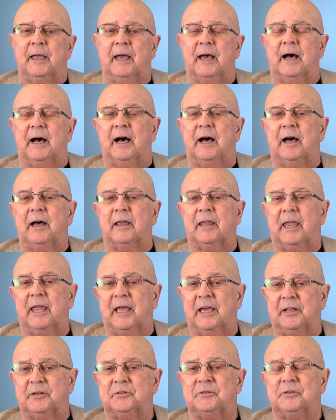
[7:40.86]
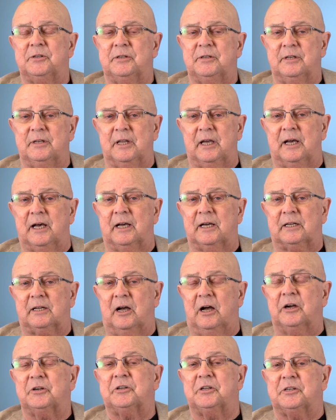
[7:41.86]
uh, and uh,
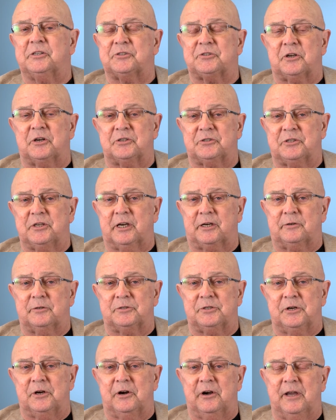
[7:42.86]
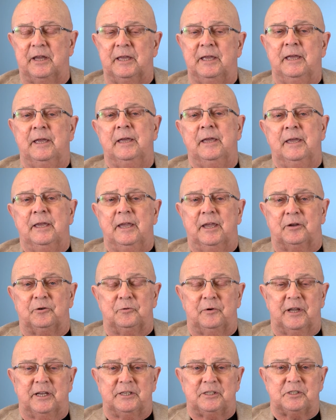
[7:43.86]
Congdon is our secretary,
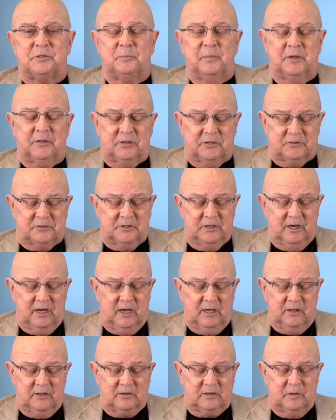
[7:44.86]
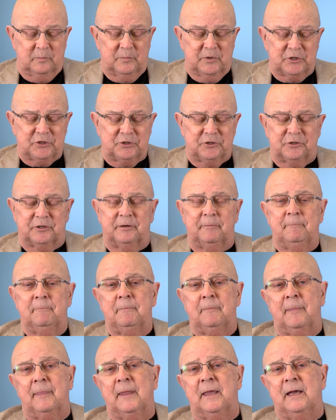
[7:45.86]
and Randy Smith is the other commissioner.
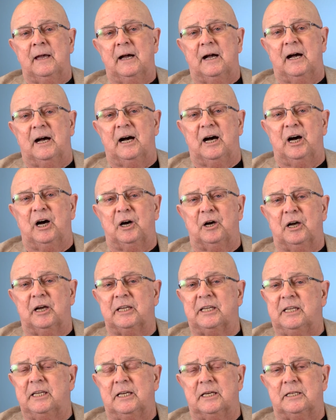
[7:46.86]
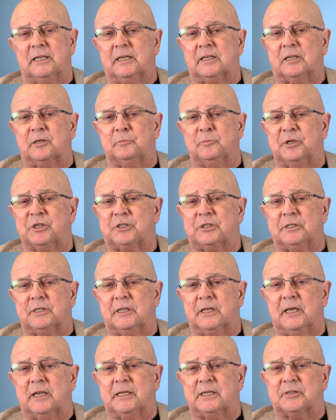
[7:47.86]
Uh, again, a
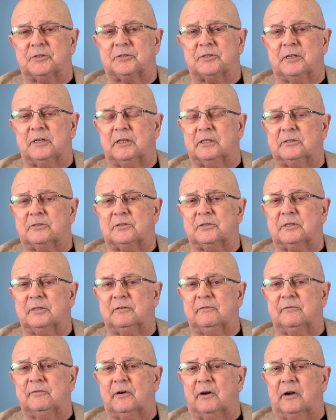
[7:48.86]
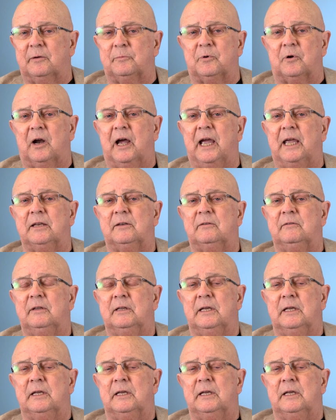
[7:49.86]
commission that is, is very bright,